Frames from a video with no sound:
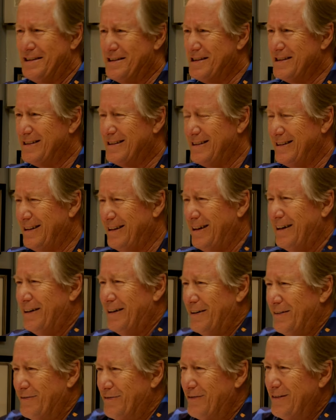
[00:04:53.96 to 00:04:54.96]

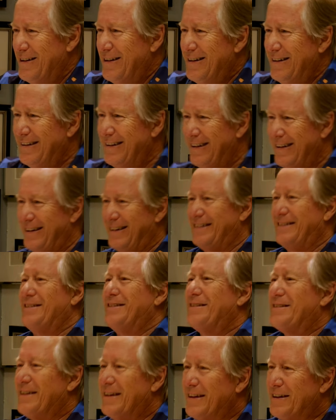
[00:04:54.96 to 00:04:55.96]
stuff. And I
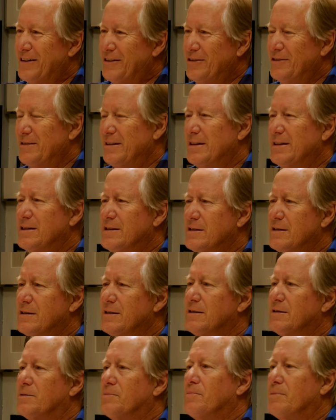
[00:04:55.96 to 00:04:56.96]
was like, who is
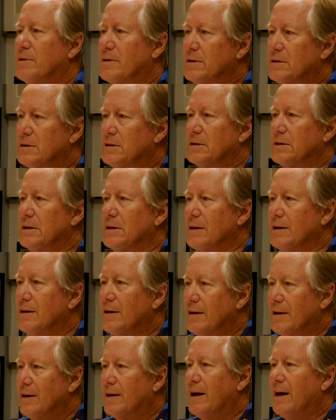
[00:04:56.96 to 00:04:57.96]
this person?
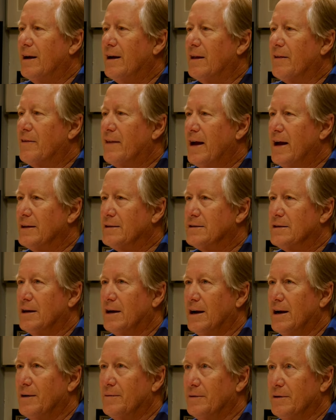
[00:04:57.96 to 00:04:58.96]
Oh. And at that
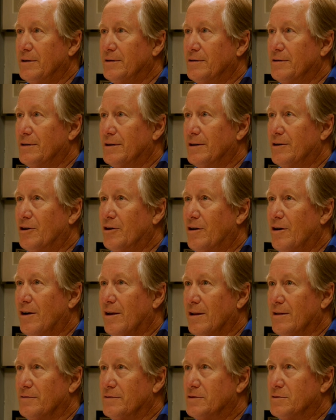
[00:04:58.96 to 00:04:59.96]
time, you were
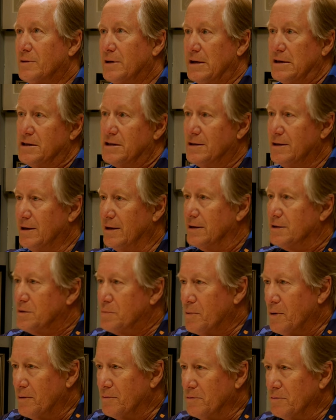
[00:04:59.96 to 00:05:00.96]
all of twenty-six,
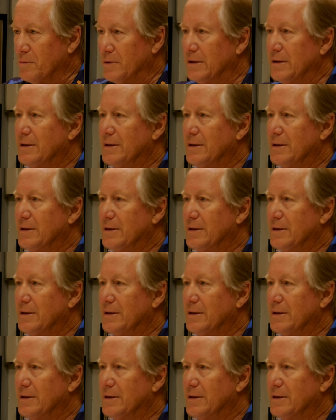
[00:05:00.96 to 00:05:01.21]
probably.